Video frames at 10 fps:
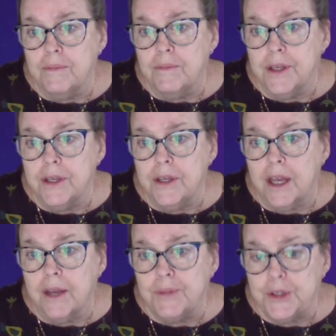the
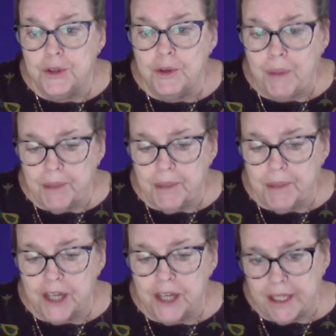student
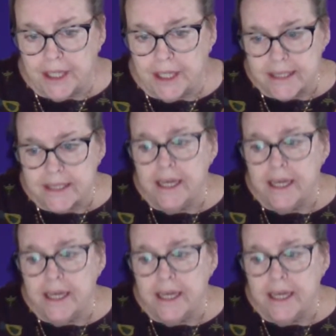publication class.